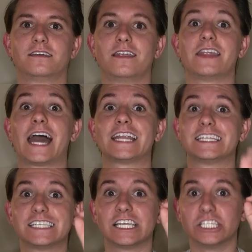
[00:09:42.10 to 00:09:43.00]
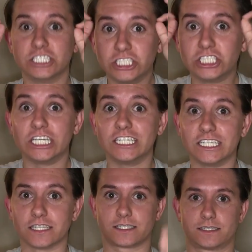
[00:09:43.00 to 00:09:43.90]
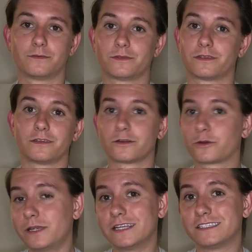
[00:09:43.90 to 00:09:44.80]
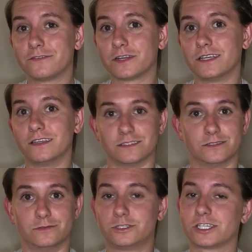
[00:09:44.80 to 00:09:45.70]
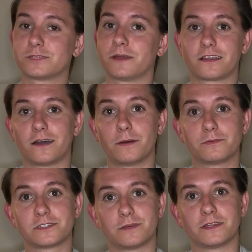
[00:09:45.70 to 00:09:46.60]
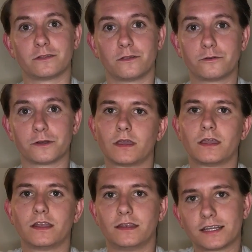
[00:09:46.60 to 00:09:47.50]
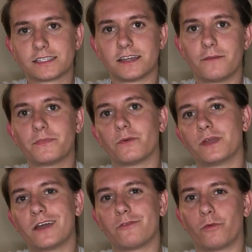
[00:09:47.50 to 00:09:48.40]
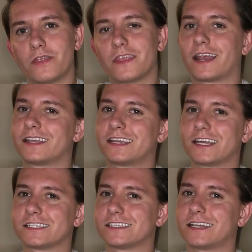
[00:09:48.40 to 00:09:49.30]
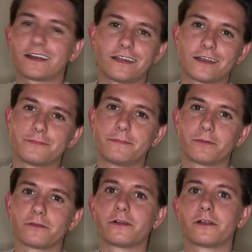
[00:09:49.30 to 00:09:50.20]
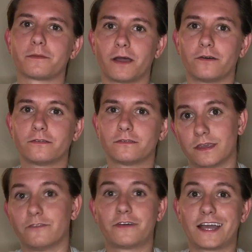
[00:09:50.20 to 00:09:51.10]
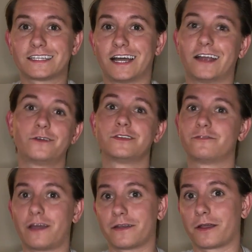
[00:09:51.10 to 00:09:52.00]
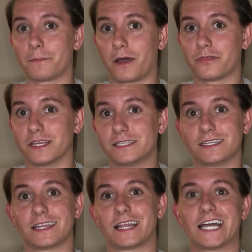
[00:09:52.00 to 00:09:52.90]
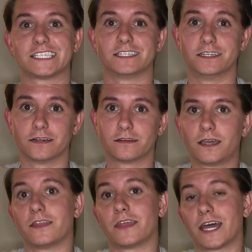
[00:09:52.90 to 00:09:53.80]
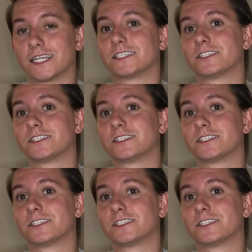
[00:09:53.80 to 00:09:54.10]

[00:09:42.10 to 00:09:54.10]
That is genius. With a little creativity, you just might come up with something lucrative. Next up, we have one that I'd guess not a lot of people have heard about, In fact, I only found out about this in the last year, and that is